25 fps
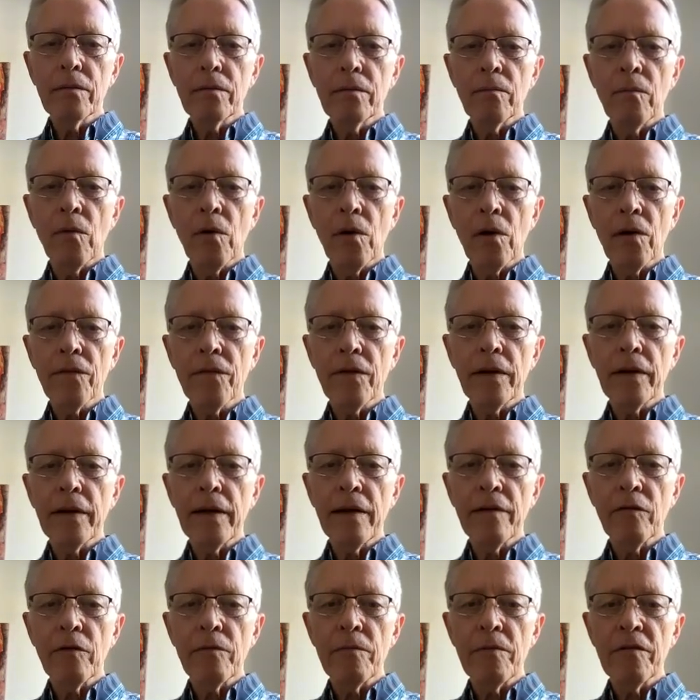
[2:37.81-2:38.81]
more than
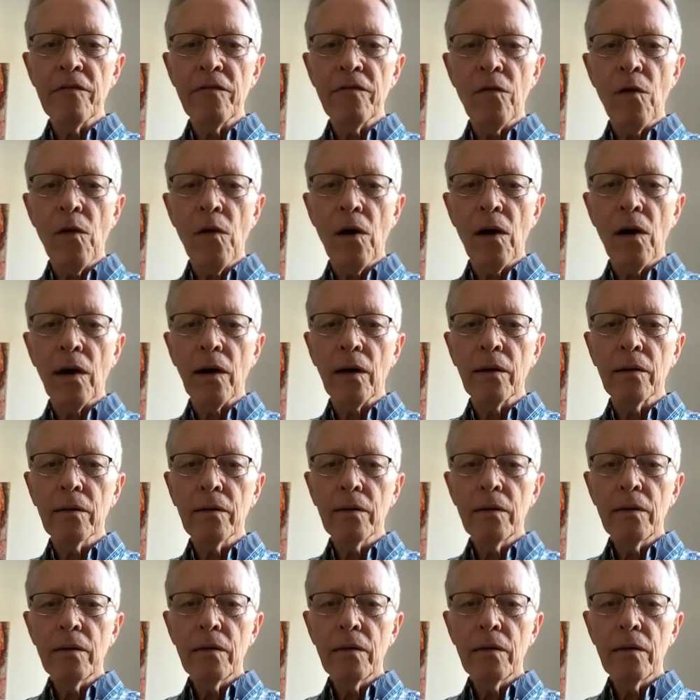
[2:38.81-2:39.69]
ever before.